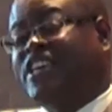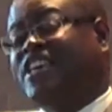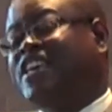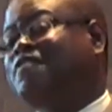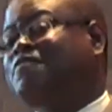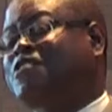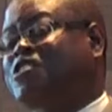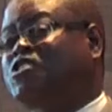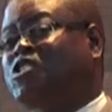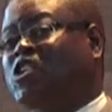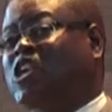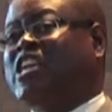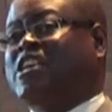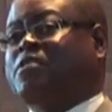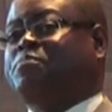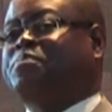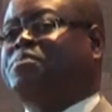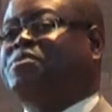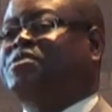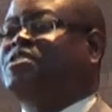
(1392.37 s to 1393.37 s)
even your
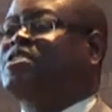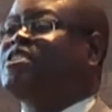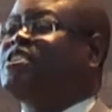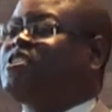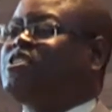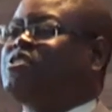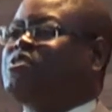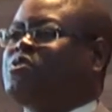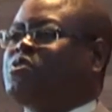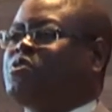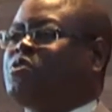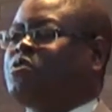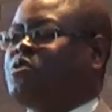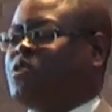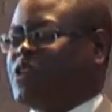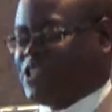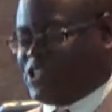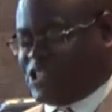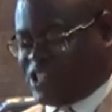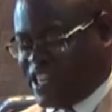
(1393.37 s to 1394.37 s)
lips,
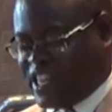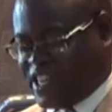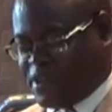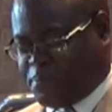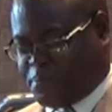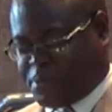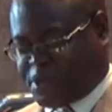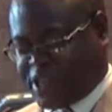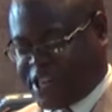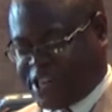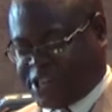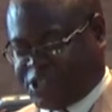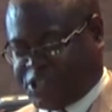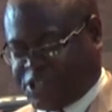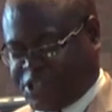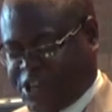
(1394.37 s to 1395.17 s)
to say a prayer to